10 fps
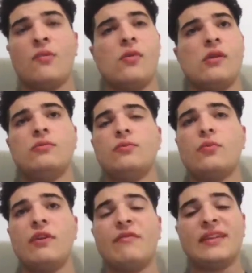Well,
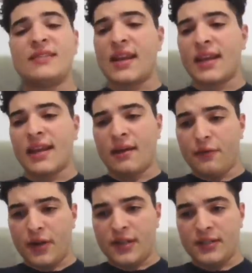we've been setting it
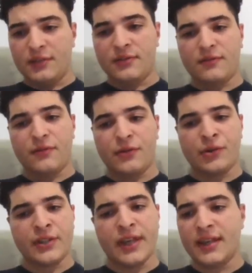up for ourselves
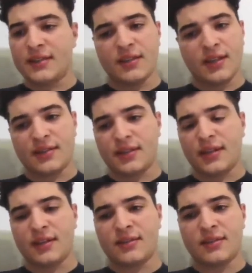for years and years and
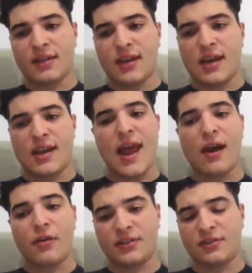years, and
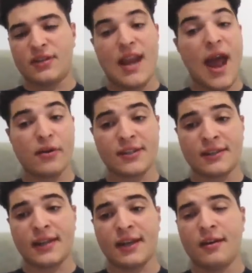now it's
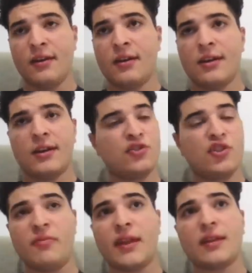clear. It
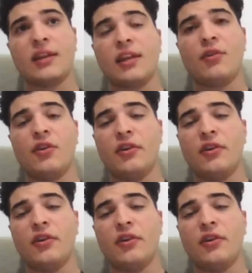should have been clearer